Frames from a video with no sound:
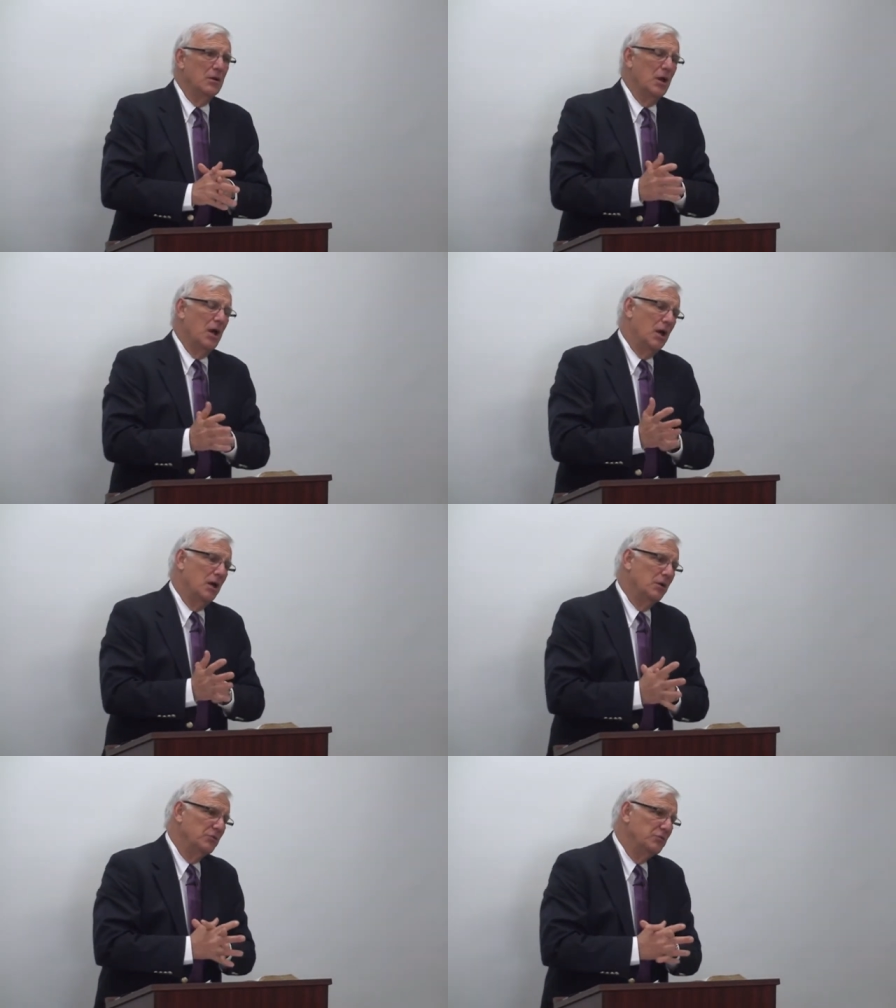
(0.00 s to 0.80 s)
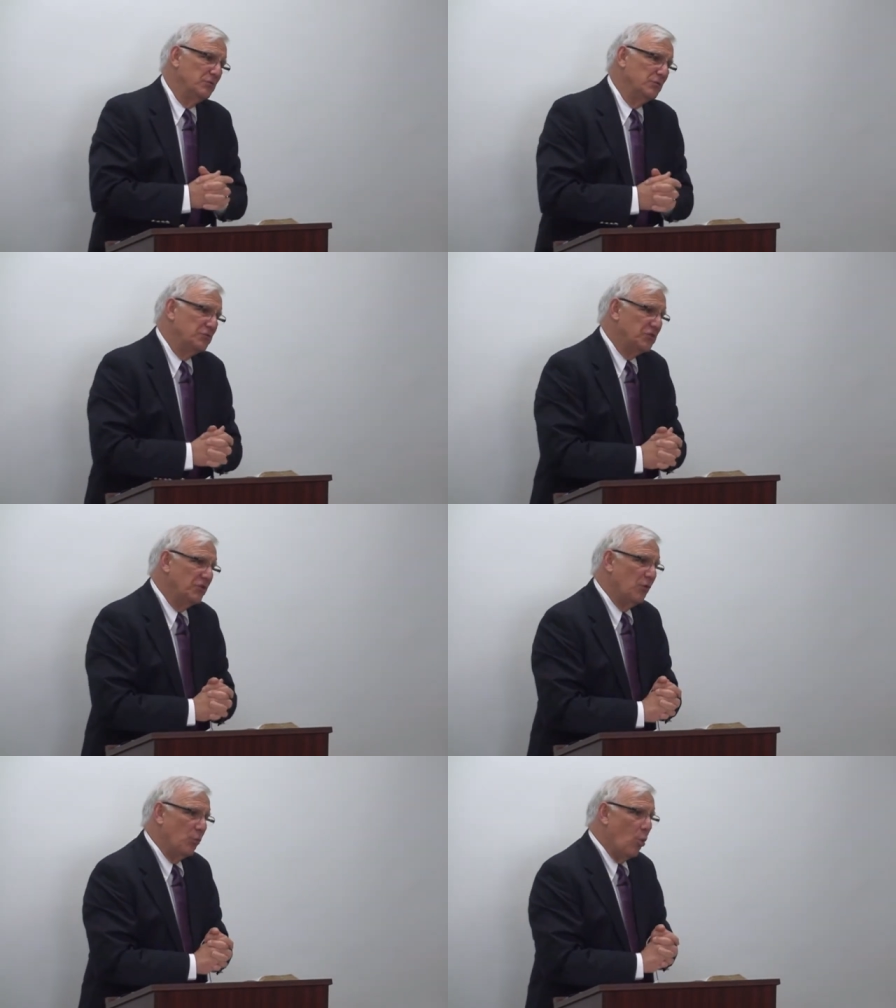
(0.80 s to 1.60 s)
uh,
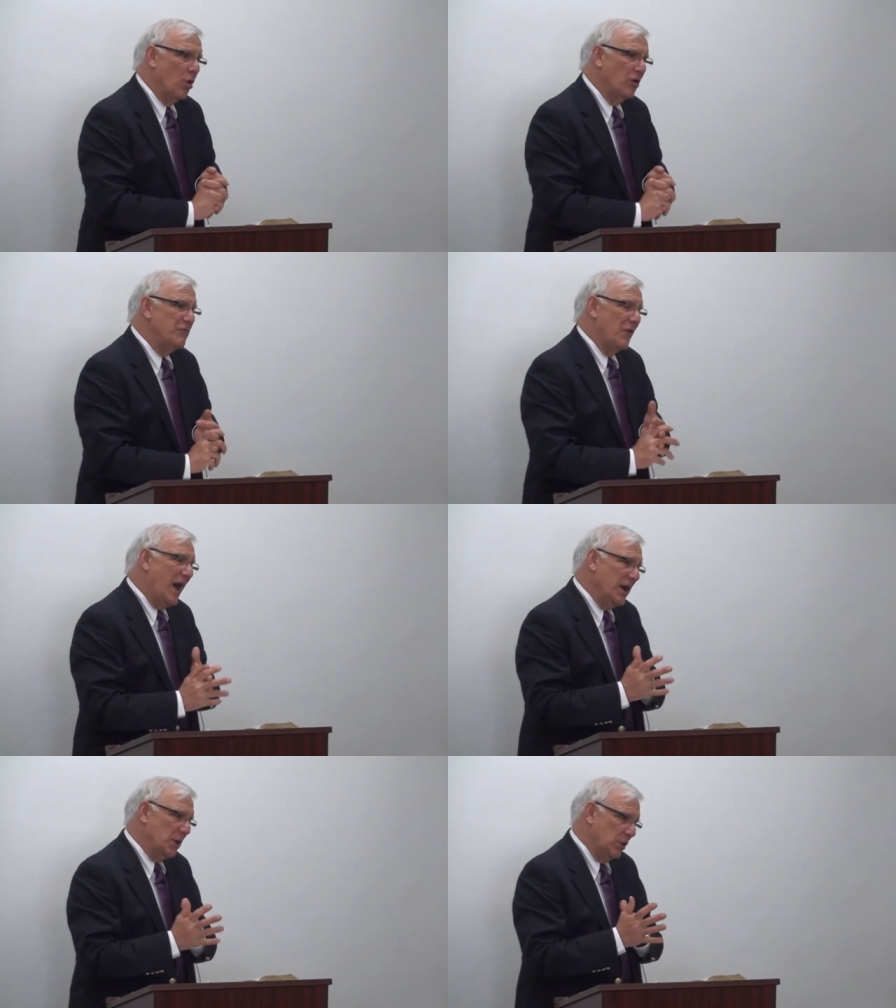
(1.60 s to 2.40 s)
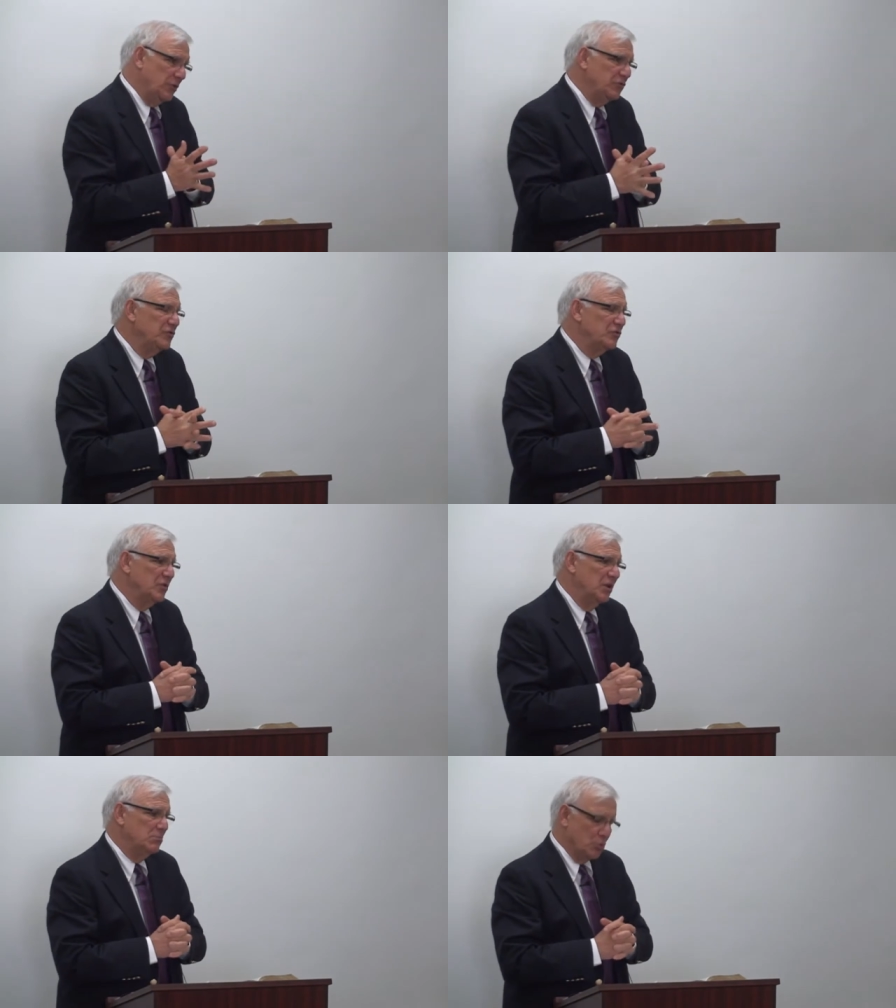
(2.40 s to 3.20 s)
civil war violence
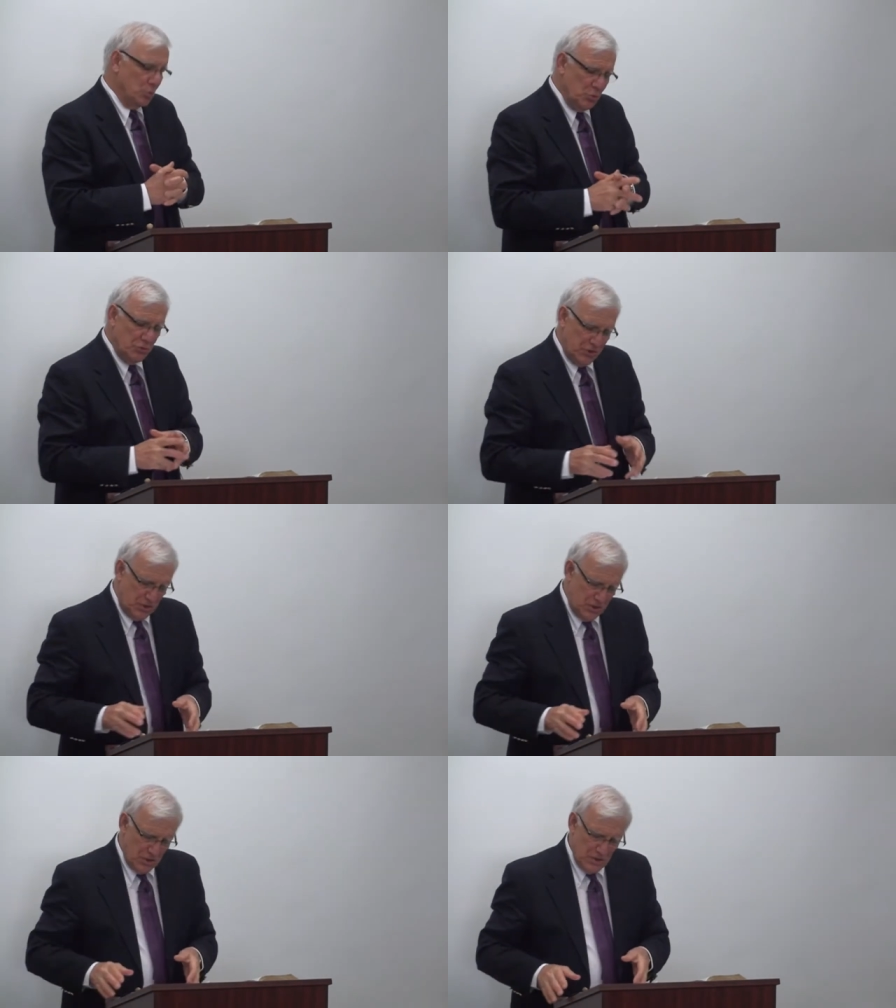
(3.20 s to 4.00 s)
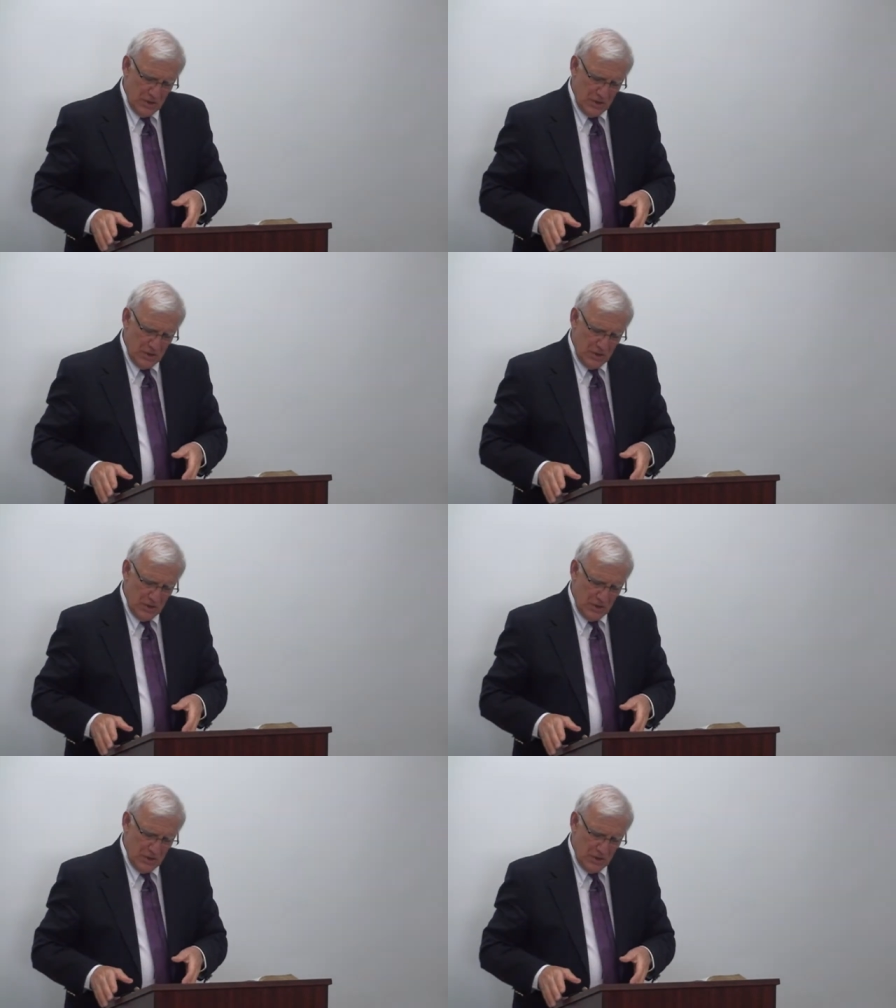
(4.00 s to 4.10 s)
in Burundi